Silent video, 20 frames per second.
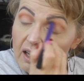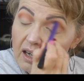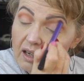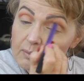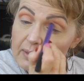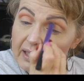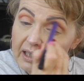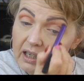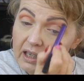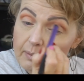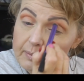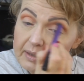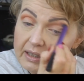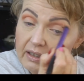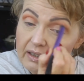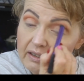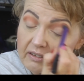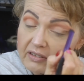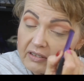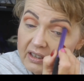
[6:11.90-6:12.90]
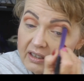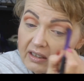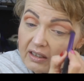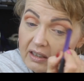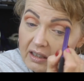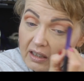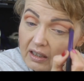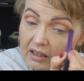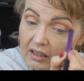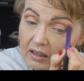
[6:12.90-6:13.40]
Oh my God, I'm in love.
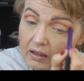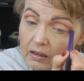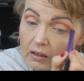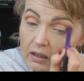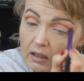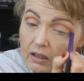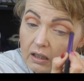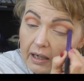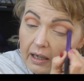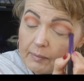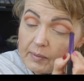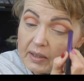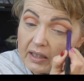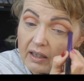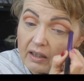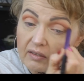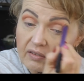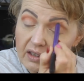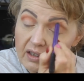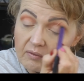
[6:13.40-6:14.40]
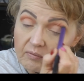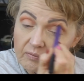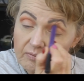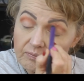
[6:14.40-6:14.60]
I'm in love.